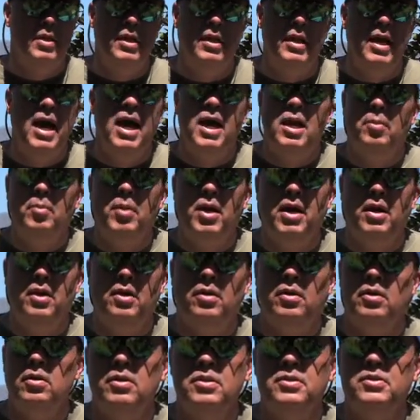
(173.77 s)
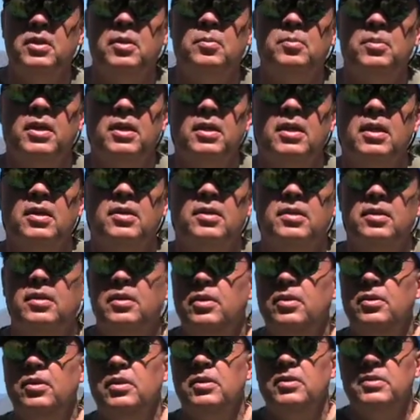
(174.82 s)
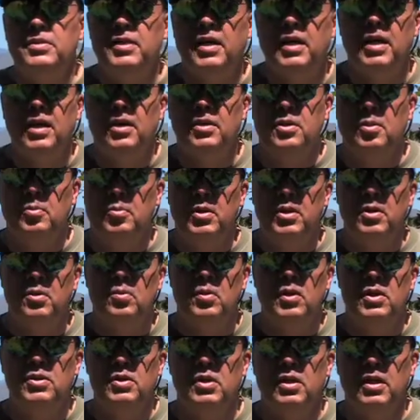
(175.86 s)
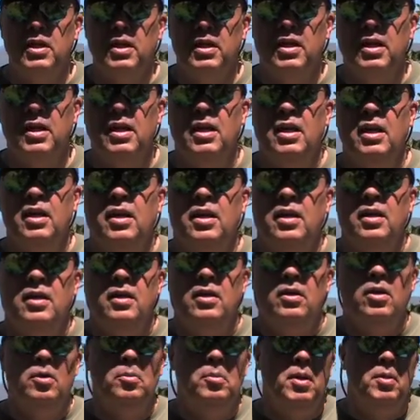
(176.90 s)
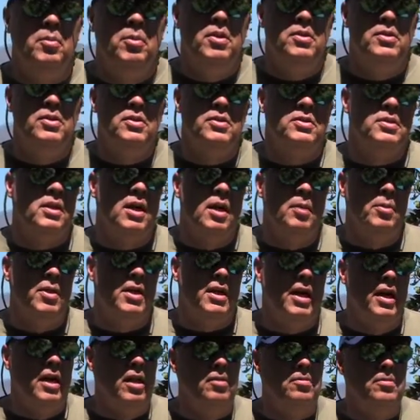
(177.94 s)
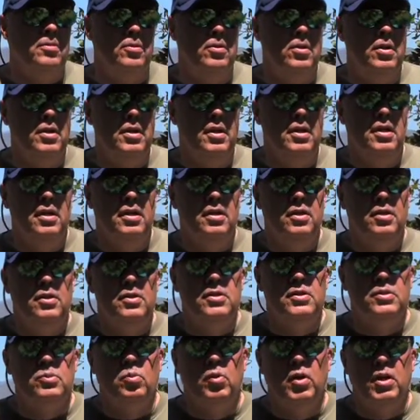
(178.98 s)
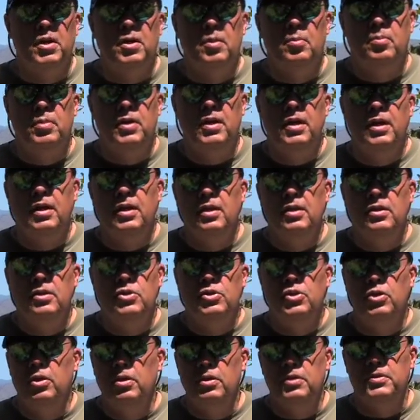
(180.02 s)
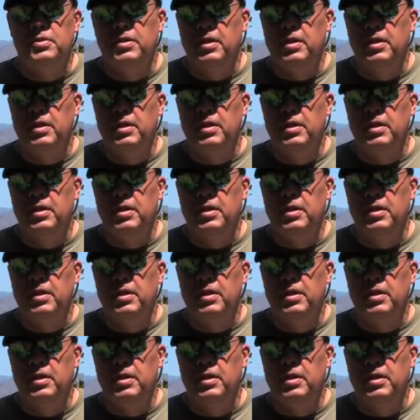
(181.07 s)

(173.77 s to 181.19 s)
animator or something that you didn't set out to be originally. Or maybe you just come to California and you just wind up being an insurance